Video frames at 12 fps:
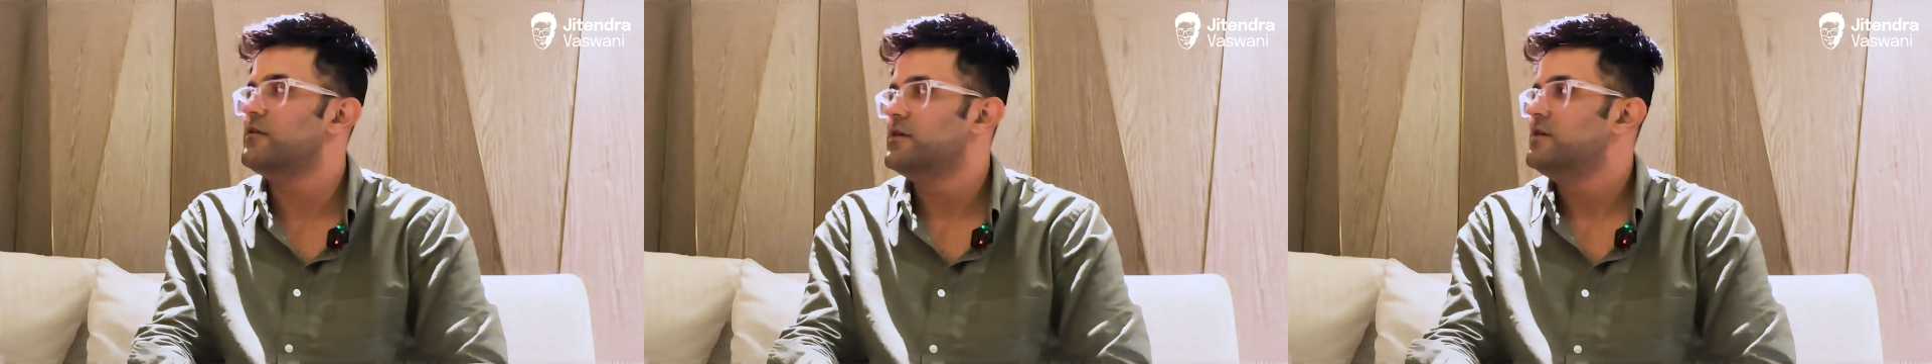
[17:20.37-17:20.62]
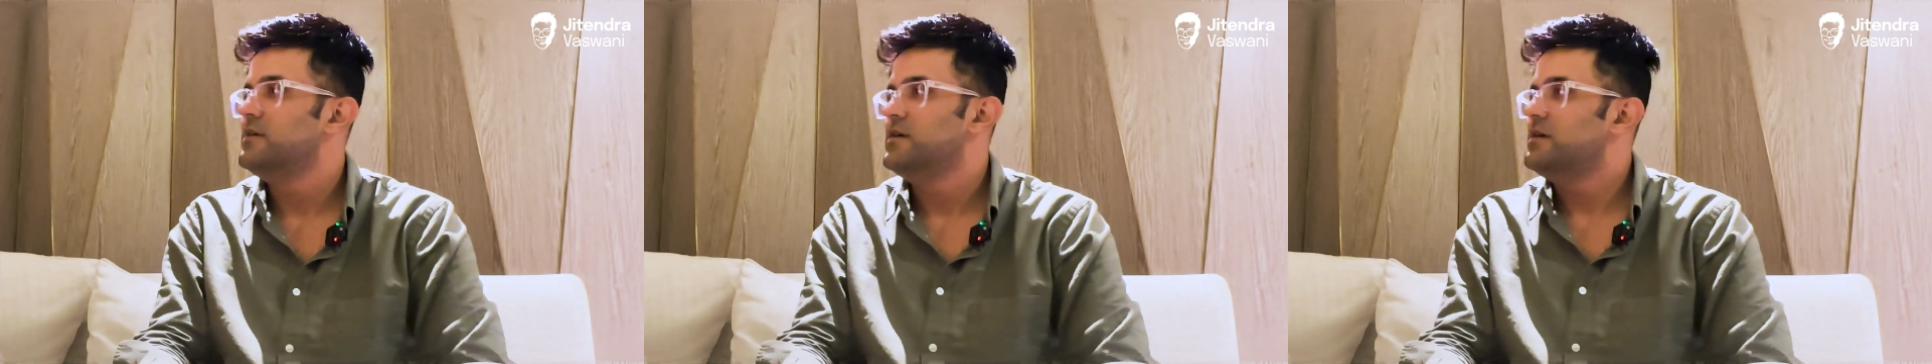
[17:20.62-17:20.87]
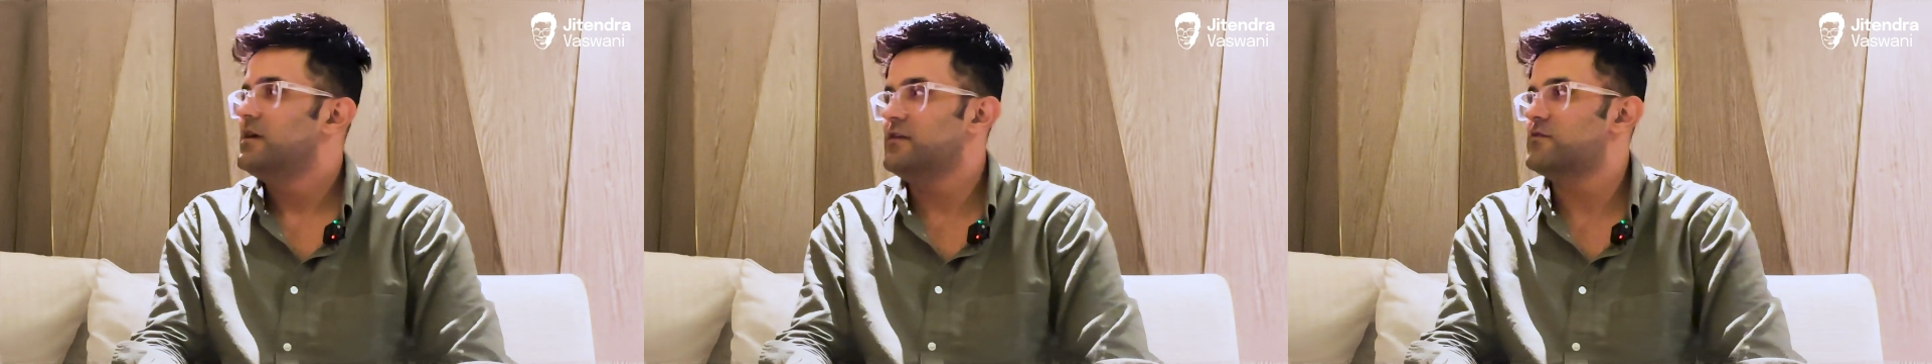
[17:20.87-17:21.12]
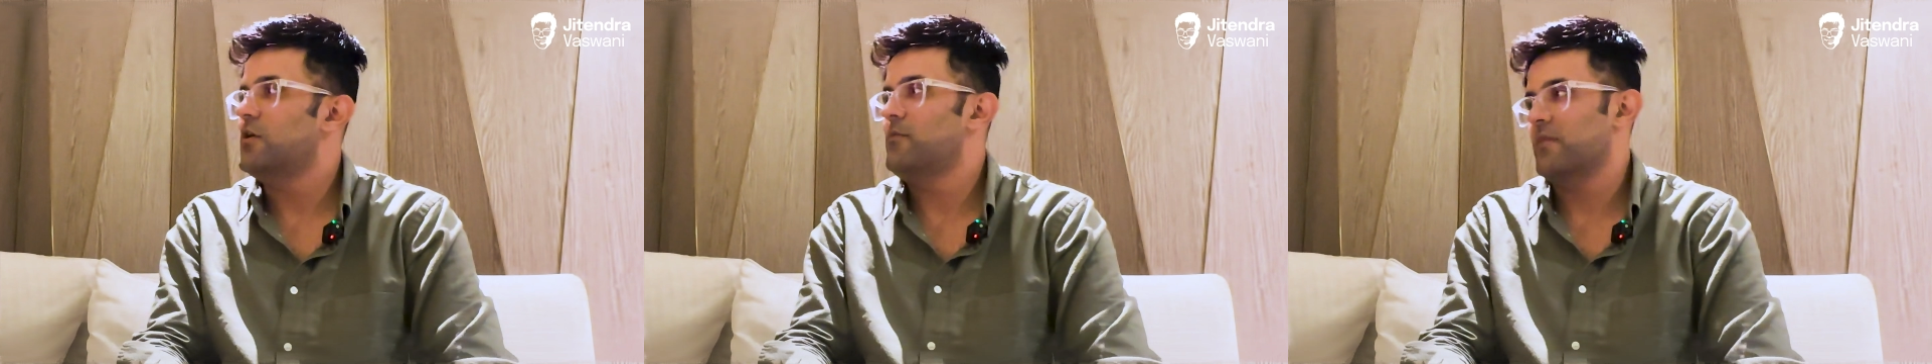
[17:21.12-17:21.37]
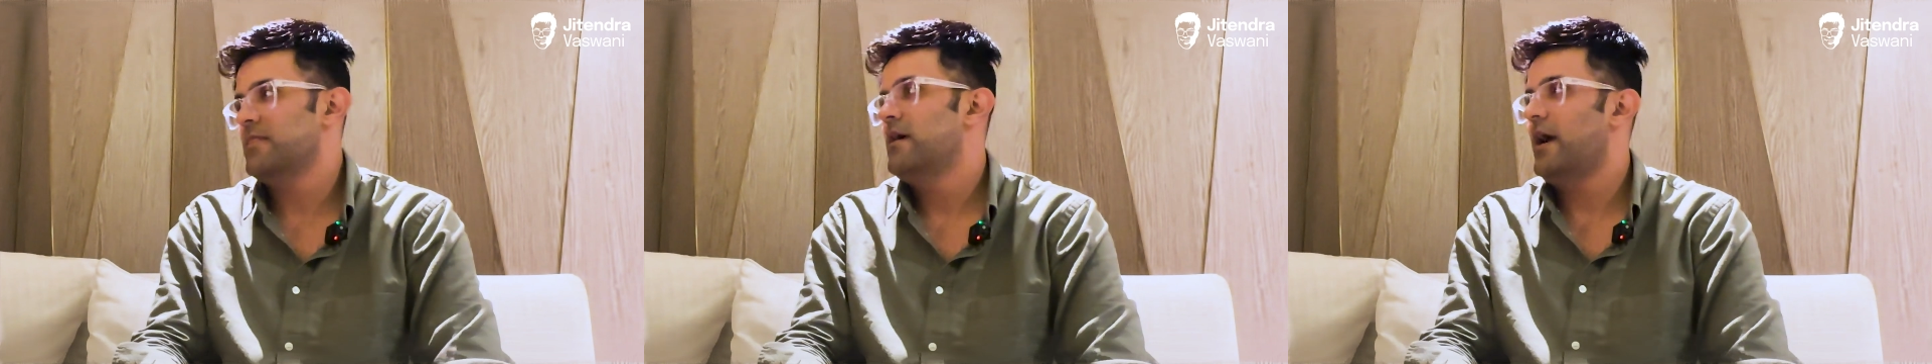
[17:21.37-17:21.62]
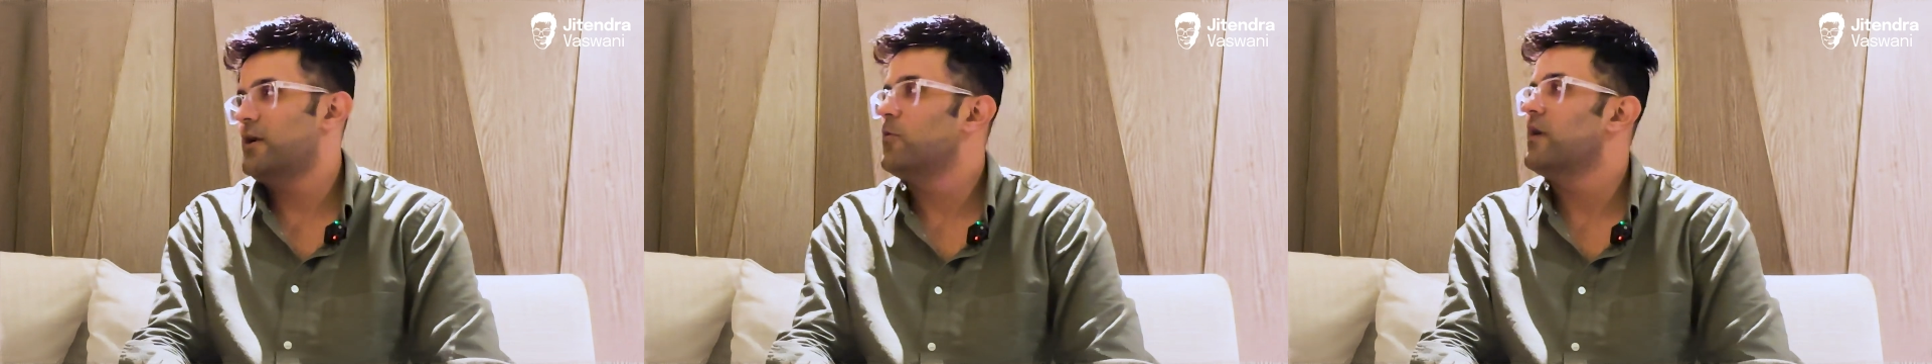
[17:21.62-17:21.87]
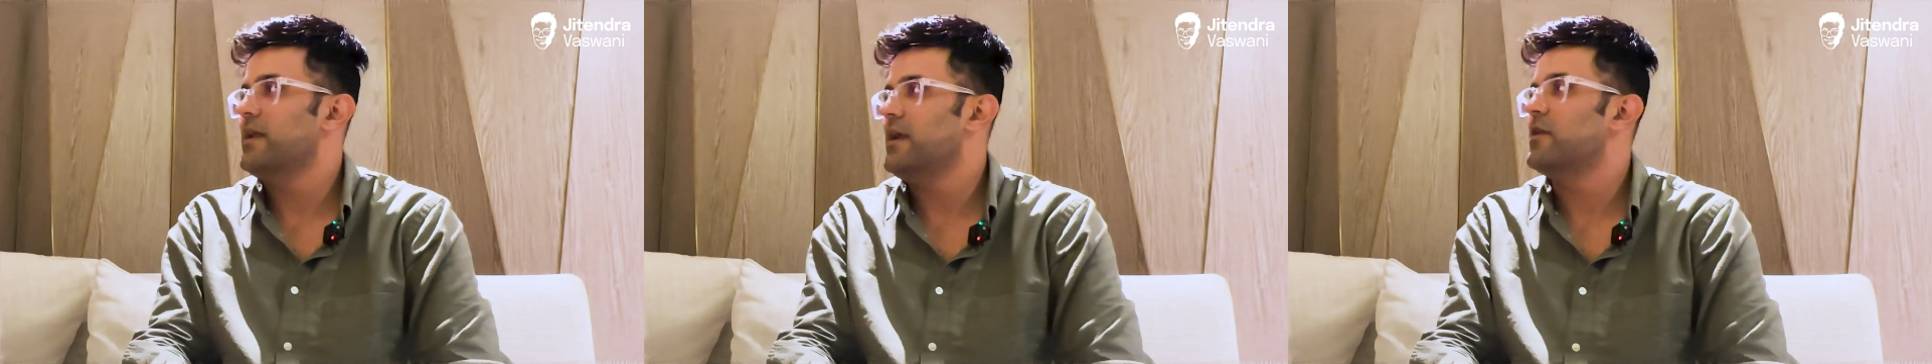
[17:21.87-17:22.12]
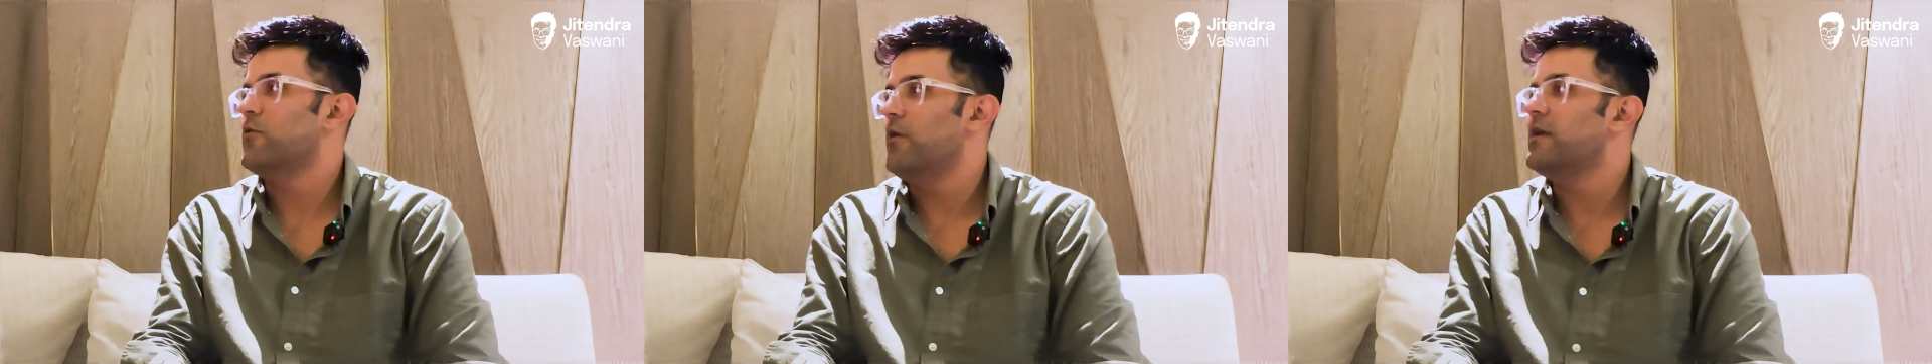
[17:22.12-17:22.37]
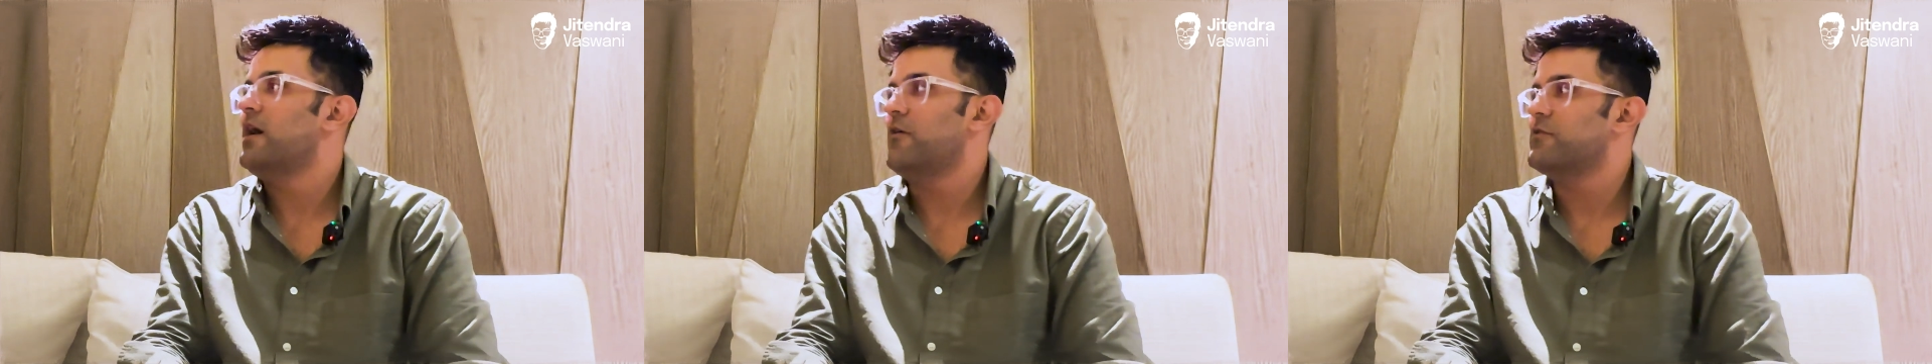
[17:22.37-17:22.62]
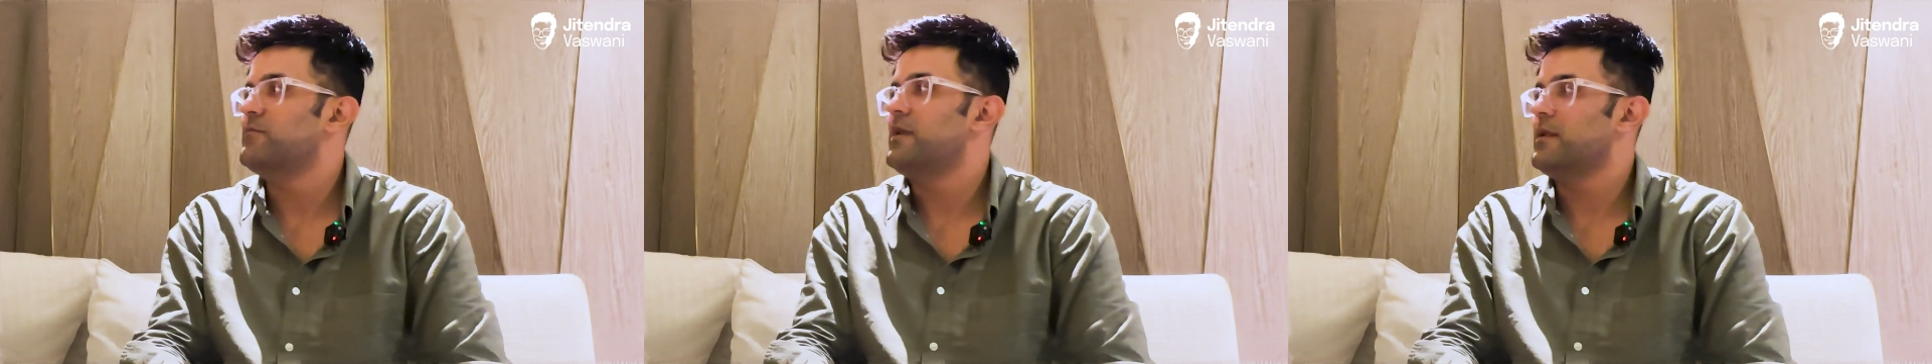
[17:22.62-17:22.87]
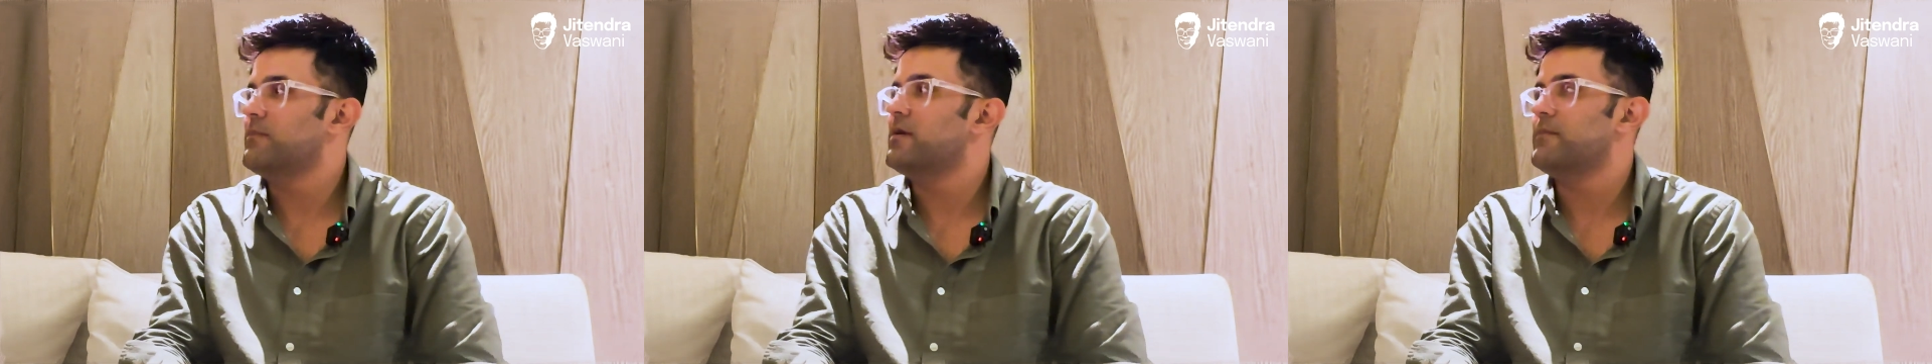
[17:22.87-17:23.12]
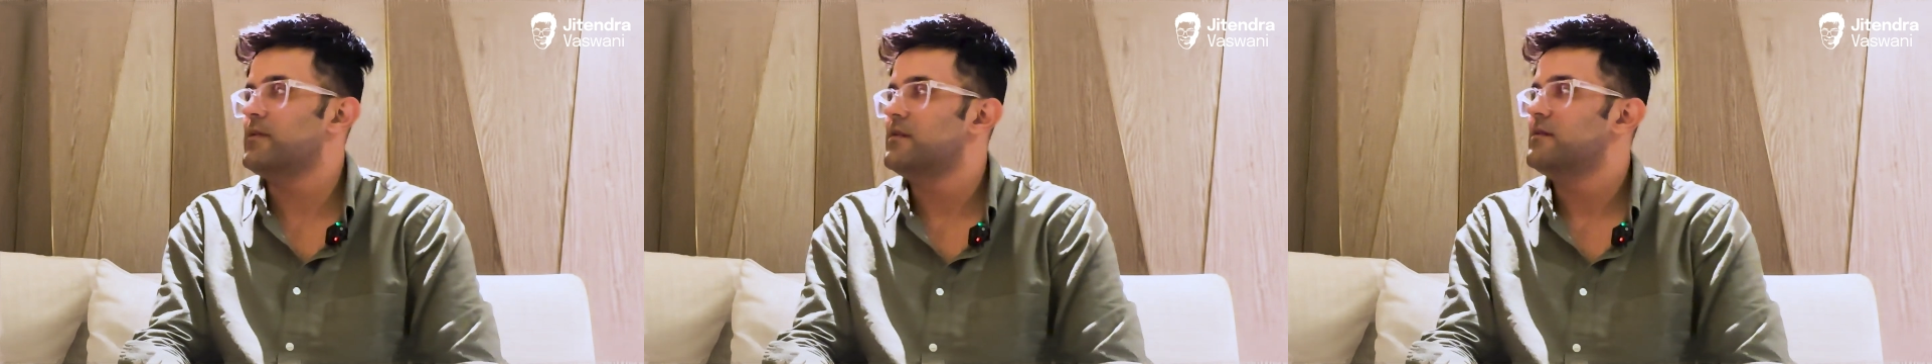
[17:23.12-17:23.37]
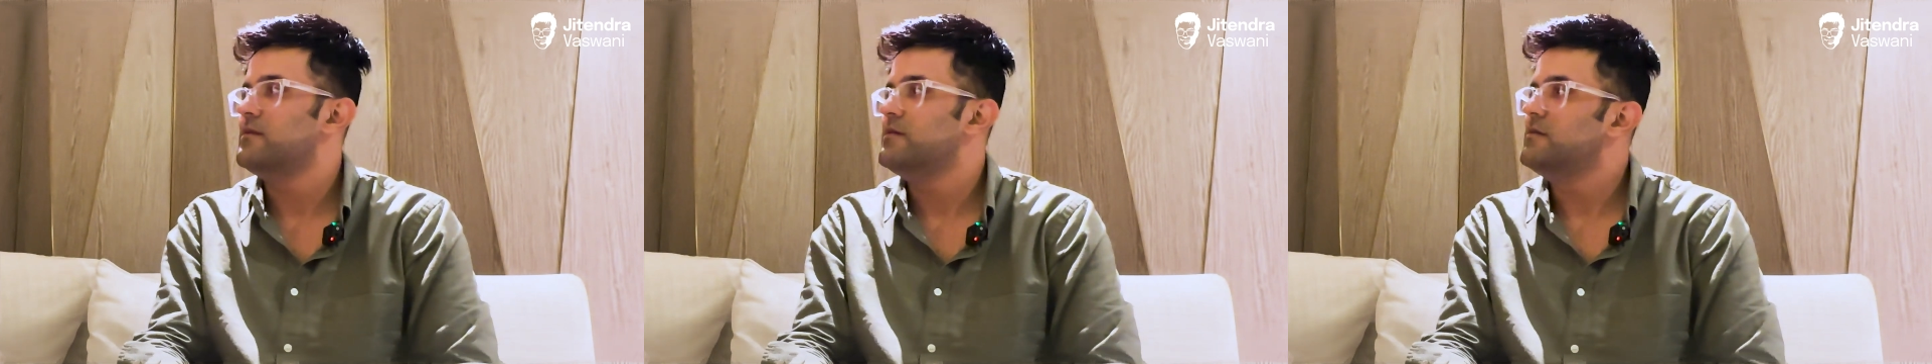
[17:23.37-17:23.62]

So it's all about networking and going out yeah, meeting yeah, people.